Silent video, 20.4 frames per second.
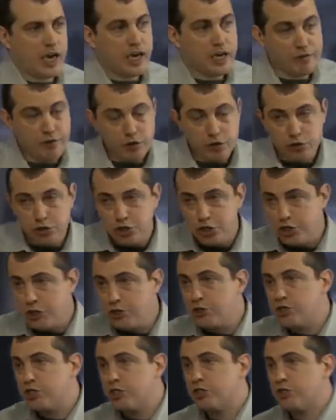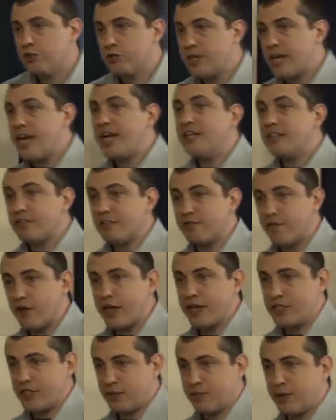And if you choose to create the
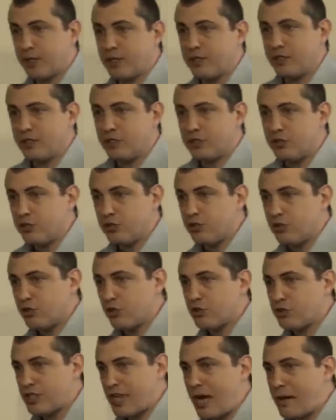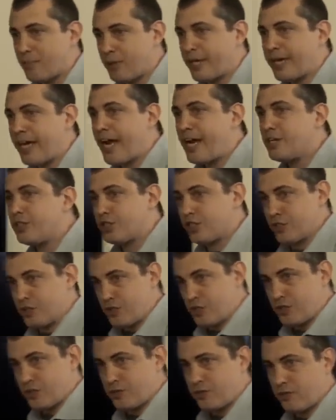flexibility to do those
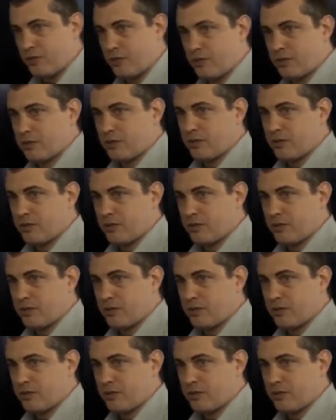applications,